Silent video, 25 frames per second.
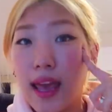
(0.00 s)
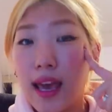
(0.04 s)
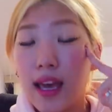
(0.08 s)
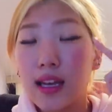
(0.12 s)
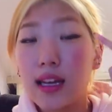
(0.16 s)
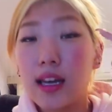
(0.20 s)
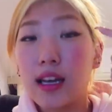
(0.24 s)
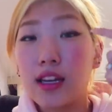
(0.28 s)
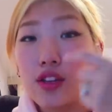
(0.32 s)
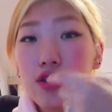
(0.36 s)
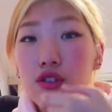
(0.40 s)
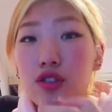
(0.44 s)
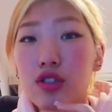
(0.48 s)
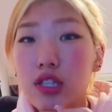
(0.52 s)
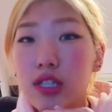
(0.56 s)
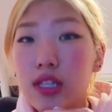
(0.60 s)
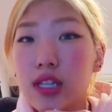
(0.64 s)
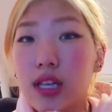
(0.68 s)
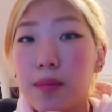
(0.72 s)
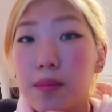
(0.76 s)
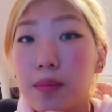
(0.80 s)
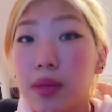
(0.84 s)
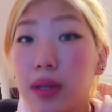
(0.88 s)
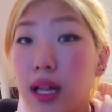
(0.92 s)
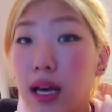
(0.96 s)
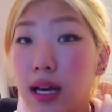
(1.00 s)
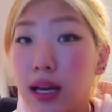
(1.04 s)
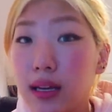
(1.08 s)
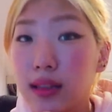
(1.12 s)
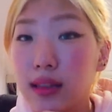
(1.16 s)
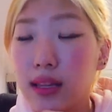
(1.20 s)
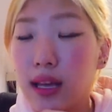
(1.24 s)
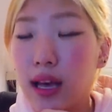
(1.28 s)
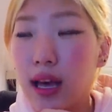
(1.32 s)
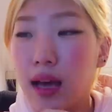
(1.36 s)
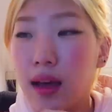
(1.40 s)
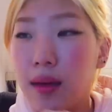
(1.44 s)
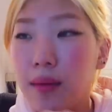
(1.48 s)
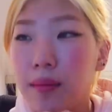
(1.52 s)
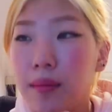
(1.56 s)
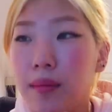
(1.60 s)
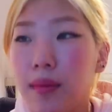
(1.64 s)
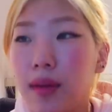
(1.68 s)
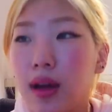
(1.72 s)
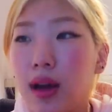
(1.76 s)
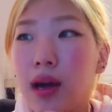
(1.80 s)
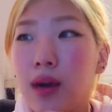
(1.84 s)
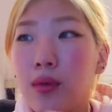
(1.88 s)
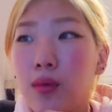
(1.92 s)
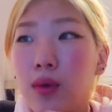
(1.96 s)
And I usually pluck
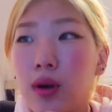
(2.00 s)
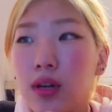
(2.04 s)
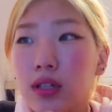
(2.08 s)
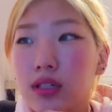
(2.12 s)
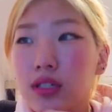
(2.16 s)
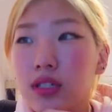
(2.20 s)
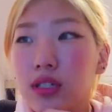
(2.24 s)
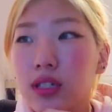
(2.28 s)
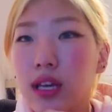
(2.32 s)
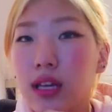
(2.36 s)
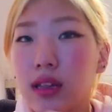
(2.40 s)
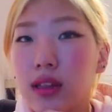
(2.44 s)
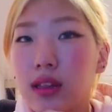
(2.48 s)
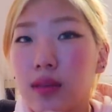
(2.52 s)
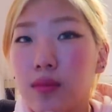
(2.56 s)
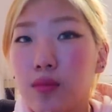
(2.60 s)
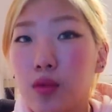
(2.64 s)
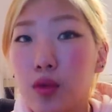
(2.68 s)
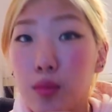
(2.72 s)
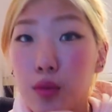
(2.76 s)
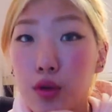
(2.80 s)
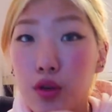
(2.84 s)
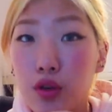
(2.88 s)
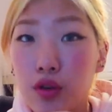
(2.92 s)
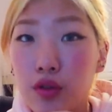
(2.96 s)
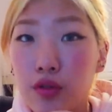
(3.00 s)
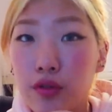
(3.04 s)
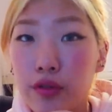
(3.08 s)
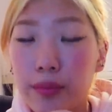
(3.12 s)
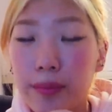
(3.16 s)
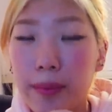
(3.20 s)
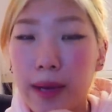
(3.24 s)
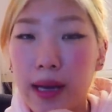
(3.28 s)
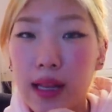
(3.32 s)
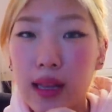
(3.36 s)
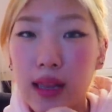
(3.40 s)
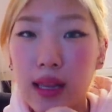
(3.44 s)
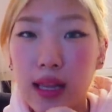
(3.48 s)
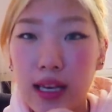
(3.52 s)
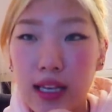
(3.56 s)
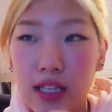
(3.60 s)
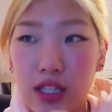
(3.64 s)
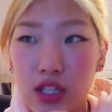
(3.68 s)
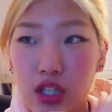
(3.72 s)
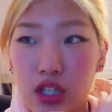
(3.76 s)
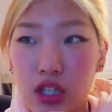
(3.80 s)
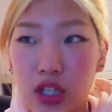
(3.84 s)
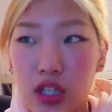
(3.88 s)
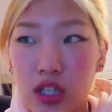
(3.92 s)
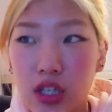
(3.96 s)
them. I want to get them removed by
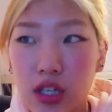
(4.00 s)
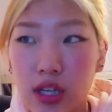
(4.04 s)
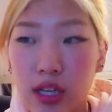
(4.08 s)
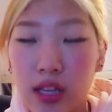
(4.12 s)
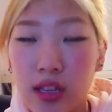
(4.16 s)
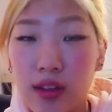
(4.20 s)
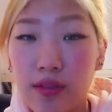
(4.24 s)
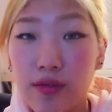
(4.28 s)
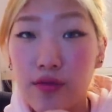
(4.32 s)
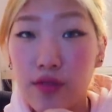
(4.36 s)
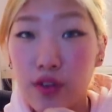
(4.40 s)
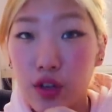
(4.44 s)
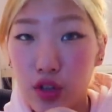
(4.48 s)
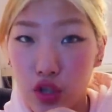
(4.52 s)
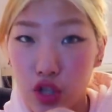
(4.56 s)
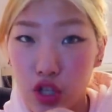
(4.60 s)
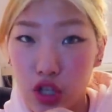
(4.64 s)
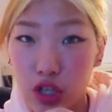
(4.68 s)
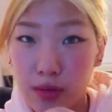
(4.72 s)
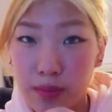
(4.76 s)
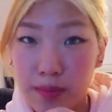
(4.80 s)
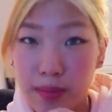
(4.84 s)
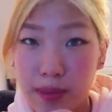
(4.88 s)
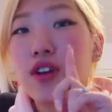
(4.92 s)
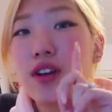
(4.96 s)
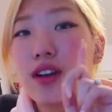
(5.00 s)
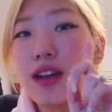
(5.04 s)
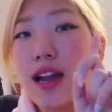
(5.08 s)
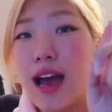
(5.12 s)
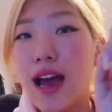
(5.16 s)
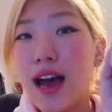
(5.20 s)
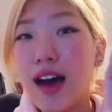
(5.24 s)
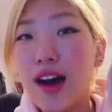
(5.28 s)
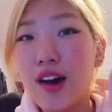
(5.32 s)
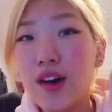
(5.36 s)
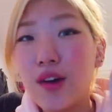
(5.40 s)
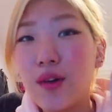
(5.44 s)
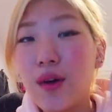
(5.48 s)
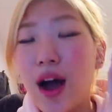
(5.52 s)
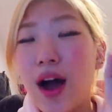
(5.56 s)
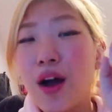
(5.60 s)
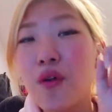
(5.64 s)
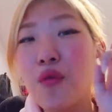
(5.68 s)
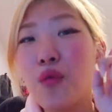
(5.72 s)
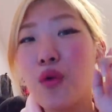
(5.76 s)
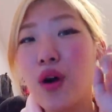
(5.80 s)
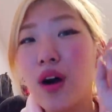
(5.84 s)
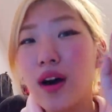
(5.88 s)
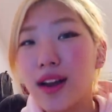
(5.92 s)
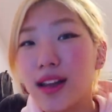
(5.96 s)
laser in the future. For now, I
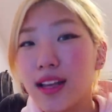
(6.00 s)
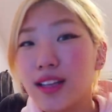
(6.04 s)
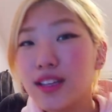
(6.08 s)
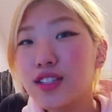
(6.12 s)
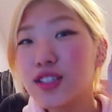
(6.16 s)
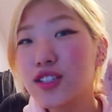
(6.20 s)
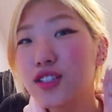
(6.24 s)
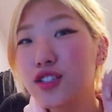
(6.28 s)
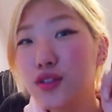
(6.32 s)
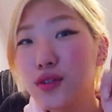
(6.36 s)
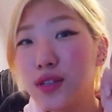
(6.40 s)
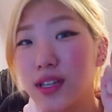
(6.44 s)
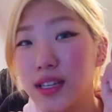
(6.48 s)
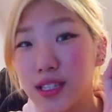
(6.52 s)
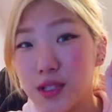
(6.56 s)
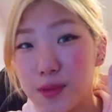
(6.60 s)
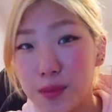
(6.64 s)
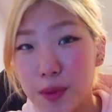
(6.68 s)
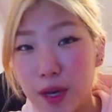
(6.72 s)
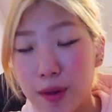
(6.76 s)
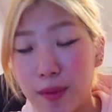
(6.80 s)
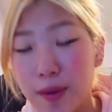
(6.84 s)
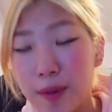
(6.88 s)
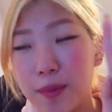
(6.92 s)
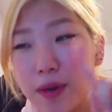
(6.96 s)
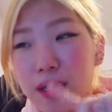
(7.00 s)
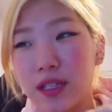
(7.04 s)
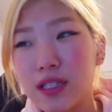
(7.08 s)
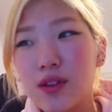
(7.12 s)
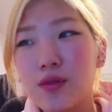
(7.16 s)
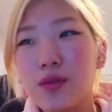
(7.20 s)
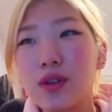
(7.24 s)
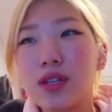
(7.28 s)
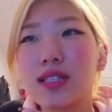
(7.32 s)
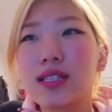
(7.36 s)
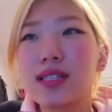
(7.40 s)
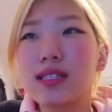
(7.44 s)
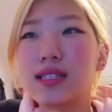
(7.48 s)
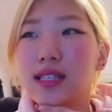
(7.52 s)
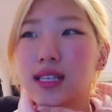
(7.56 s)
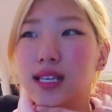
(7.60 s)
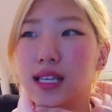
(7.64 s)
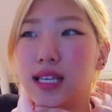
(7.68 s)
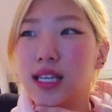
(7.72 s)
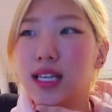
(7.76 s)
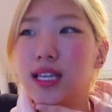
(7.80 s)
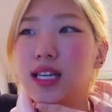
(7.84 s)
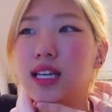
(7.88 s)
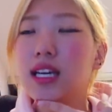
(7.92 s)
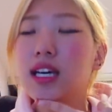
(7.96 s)
wanted to do an experiment because I want to
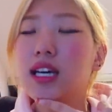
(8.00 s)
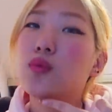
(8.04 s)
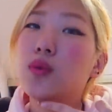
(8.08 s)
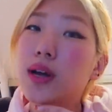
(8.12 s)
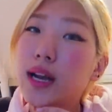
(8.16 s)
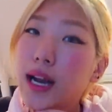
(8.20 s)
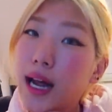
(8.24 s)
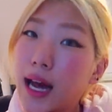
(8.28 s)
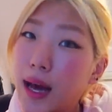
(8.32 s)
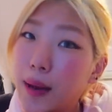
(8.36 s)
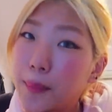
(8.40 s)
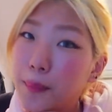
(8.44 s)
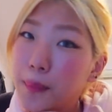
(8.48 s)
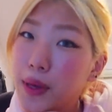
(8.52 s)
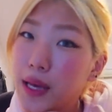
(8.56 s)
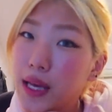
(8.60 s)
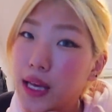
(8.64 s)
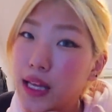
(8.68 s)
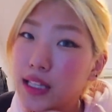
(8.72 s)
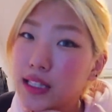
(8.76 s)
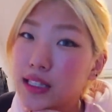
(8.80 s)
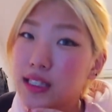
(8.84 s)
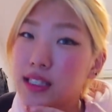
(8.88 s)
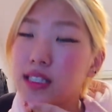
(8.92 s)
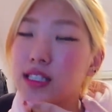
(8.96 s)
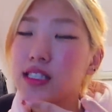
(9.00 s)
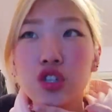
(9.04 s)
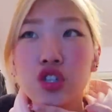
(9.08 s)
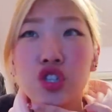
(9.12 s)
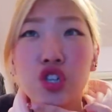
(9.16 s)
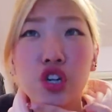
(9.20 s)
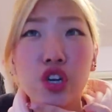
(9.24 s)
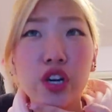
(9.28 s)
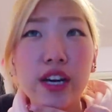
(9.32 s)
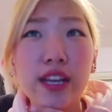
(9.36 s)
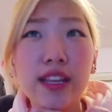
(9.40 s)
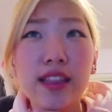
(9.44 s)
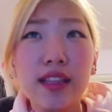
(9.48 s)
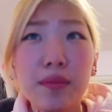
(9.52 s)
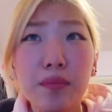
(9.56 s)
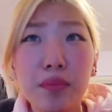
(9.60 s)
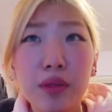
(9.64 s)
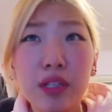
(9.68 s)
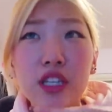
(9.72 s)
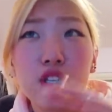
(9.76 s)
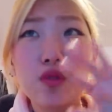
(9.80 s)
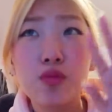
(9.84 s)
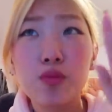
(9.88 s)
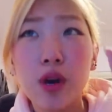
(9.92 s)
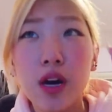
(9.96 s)
see what happens during the
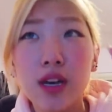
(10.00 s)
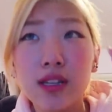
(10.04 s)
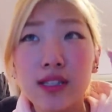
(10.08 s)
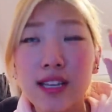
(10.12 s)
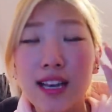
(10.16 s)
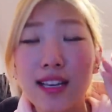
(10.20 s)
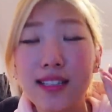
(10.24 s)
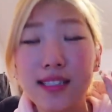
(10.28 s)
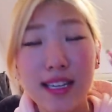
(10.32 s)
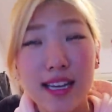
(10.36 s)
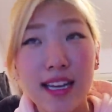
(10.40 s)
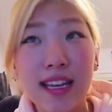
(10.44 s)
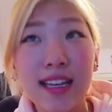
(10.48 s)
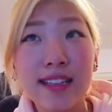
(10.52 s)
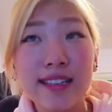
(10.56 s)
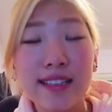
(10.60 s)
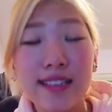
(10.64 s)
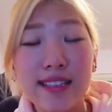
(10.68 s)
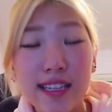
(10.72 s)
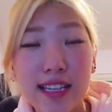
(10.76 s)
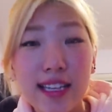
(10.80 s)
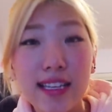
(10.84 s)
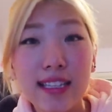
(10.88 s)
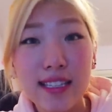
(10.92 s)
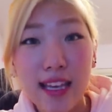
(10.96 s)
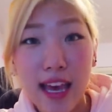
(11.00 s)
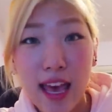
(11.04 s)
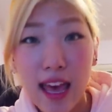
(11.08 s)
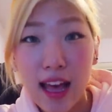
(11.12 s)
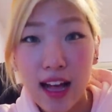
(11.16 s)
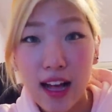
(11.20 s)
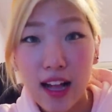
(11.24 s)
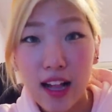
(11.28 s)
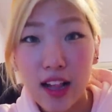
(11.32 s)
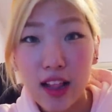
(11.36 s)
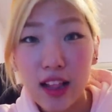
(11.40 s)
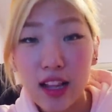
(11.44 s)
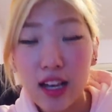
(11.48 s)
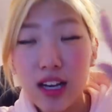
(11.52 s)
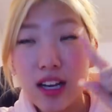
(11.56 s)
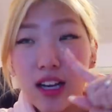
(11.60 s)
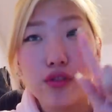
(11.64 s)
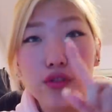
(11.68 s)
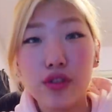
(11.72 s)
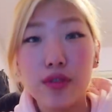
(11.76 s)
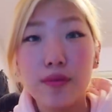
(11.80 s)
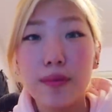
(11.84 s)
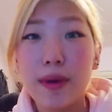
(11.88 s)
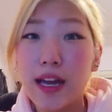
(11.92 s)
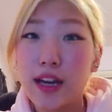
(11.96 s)
bleach process in detail
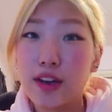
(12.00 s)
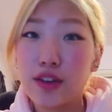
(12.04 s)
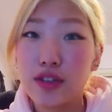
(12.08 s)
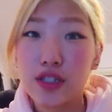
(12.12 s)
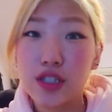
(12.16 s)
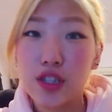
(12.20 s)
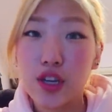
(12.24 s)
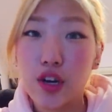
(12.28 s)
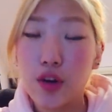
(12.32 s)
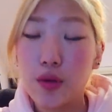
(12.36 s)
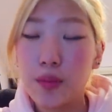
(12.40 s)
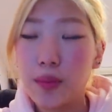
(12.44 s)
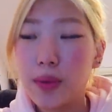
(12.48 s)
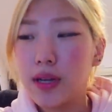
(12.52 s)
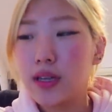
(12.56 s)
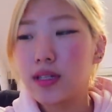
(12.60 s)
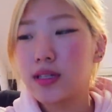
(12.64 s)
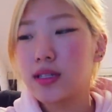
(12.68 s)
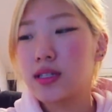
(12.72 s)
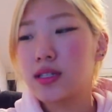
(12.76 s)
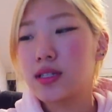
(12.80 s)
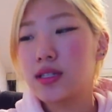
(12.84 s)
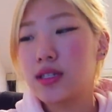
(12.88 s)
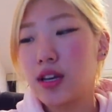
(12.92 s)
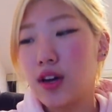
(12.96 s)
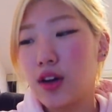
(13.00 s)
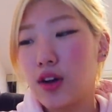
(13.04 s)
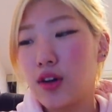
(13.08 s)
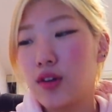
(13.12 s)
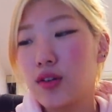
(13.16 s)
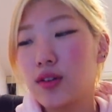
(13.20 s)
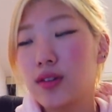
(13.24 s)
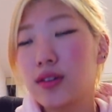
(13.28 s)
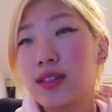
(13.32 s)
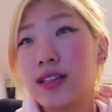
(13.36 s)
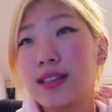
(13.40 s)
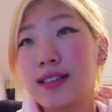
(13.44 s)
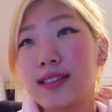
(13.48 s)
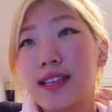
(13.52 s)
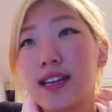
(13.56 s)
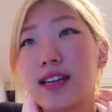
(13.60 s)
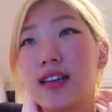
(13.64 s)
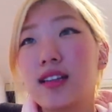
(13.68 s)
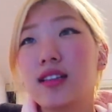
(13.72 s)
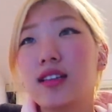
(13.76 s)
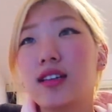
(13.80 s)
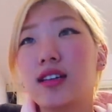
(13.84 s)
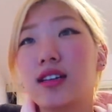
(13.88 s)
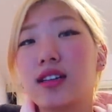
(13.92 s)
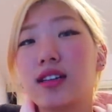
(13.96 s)
through the microscope. So let's take
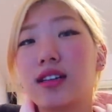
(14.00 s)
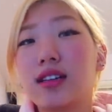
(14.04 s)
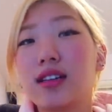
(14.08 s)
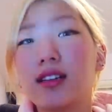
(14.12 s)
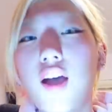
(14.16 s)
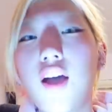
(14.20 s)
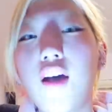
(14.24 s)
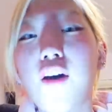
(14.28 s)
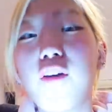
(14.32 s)
a look